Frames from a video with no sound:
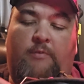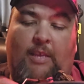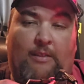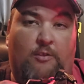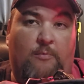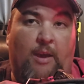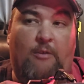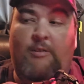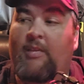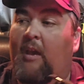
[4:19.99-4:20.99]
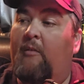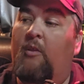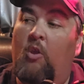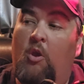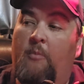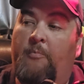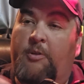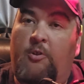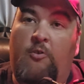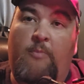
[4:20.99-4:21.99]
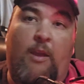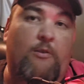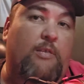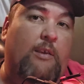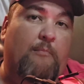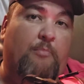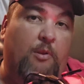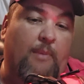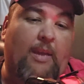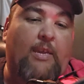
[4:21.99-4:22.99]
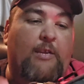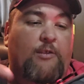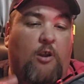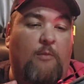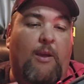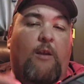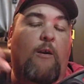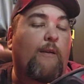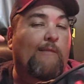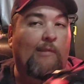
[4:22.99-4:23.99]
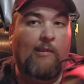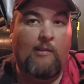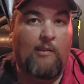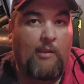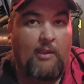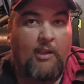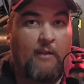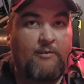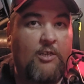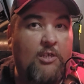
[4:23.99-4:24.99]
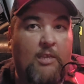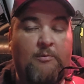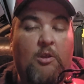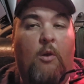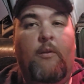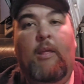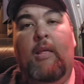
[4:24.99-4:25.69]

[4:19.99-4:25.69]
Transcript: take the 2 batteries out, put 2 new batteries in, put it back in, turn it back on, conversation keeps going.